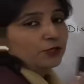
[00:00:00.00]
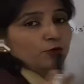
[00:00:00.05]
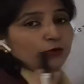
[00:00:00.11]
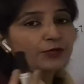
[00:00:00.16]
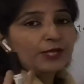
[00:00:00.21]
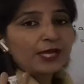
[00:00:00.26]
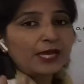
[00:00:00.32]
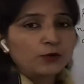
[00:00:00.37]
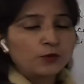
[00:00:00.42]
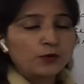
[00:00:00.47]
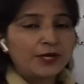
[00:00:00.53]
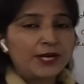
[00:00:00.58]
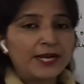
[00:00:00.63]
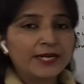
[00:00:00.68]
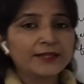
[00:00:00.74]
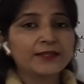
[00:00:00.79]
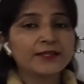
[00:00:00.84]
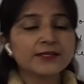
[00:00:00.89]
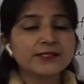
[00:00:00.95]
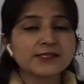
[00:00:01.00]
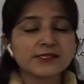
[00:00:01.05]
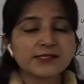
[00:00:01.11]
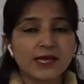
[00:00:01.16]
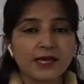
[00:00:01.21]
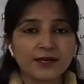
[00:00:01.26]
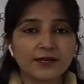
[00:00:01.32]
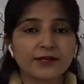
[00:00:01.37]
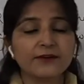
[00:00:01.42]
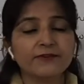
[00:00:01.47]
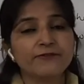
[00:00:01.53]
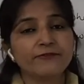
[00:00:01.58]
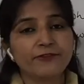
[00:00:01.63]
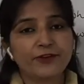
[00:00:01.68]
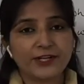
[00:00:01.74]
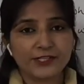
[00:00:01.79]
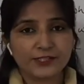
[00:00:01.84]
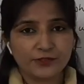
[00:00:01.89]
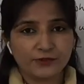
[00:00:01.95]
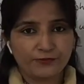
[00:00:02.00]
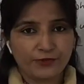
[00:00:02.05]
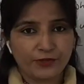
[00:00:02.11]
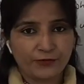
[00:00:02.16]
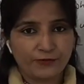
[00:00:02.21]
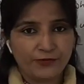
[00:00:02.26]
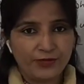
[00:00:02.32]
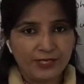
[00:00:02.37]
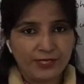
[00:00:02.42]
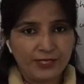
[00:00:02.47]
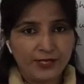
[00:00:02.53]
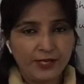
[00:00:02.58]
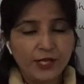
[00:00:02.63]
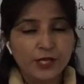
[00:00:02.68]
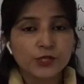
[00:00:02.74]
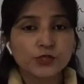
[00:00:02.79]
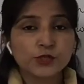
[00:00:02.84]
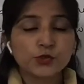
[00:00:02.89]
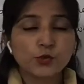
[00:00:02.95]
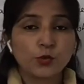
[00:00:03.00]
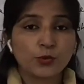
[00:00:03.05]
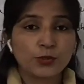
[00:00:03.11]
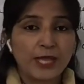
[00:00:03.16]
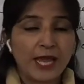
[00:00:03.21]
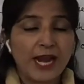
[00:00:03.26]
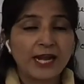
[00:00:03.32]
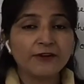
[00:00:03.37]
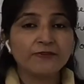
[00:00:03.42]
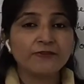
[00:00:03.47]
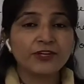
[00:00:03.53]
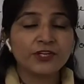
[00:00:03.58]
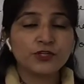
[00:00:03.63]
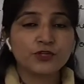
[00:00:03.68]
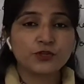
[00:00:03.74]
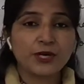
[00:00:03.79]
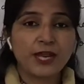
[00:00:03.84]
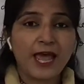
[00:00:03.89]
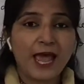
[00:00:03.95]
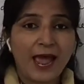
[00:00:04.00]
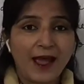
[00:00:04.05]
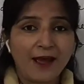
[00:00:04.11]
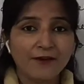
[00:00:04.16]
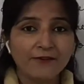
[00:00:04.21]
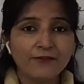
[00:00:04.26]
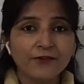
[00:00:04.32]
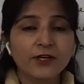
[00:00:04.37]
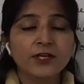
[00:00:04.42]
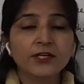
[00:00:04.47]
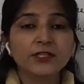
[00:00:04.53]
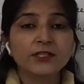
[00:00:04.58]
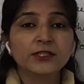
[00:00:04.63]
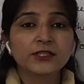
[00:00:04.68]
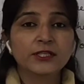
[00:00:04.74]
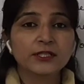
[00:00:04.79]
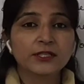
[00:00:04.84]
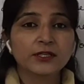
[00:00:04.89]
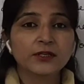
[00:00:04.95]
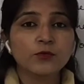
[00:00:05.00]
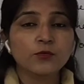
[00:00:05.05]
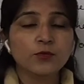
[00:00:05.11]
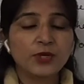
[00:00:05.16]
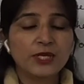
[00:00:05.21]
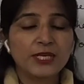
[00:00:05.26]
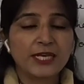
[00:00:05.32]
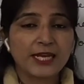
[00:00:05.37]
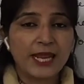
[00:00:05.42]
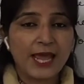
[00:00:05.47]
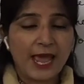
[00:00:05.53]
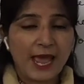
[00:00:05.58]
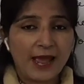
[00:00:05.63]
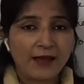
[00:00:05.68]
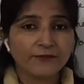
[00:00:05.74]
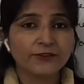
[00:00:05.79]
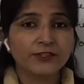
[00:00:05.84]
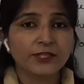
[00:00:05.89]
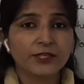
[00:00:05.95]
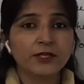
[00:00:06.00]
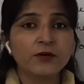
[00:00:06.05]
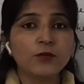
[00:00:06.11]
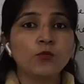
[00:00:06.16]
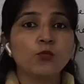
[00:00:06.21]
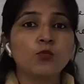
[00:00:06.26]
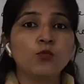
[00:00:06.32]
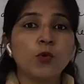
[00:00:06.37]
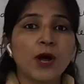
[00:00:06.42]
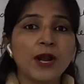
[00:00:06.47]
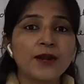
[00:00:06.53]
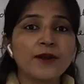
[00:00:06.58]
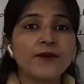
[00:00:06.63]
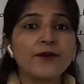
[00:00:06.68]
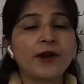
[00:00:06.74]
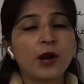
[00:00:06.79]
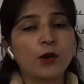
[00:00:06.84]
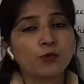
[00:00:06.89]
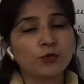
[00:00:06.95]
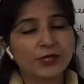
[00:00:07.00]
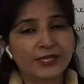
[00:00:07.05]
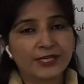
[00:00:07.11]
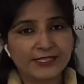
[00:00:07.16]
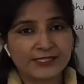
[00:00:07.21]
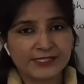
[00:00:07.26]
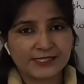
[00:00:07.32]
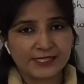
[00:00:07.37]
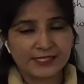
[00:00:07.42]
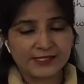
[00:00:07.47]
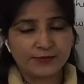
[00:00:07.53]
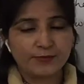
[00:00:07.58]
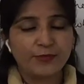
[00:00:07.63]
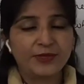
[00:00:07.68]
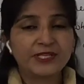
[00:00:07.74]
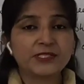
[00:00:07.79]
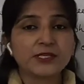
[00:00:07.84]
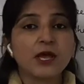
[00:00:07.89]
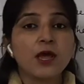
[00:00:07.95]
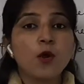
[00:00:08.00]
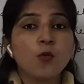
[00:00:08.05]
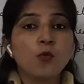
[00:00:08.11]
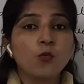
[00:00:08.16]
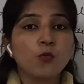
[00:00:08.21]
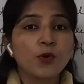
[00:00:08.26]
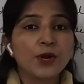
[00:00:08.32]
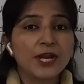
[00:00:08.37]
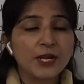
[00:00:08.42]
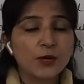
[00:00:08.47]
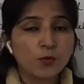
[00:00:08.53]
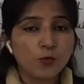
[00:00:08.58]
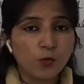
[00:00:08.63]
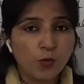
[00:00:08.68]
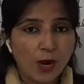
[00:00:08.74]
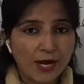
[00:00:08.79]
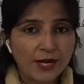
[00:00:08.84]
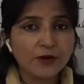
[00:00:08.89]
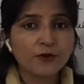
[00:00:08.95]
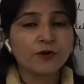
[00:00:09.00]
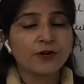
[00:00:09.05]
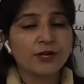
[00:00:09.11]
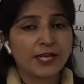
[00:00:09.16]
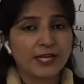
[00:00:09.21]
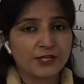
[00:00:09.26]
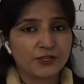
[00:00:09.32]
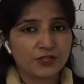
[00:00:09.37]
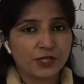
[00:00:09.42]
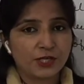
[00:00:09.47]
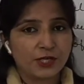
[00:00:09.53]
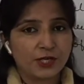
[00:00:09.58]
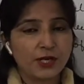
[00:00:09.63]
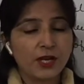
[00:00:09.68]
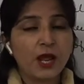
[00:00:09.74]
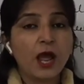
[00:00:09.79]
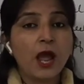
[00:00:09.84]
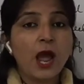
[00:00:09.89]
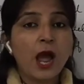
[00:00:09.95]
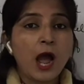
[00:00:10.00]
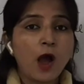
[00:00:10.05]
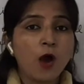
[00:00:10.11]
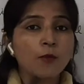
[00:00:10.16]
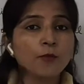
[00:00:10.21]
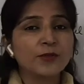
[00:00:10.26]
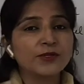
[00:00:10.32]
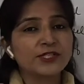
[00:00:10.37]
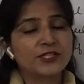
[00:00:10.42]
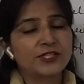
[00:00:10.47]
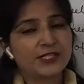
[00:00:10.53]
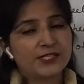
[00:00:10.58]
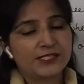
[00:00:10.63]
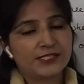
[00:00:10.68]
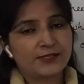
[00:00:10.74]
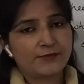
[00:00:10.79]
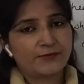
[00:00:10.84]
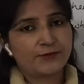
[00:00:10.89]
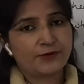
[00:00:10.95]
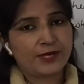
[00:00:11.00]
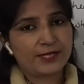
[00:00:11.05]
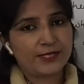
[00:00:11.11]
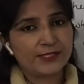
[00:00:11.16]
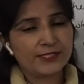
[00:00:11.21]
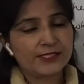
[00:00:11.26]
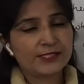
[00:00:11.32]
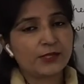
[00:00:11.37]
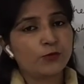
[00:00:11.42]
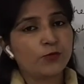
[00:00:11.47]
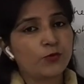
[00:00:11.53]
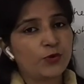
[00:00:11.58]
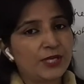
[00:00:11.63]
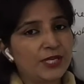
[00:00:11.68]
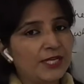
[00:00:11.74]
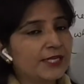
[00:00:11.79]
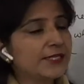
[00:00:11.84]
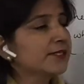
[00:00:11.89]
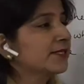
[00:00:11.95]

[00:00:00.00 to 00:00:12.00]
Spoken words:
to calculate the circumference of the wheel, so that we should have we can have the one round distance, means in one rotation how much distance the wheel is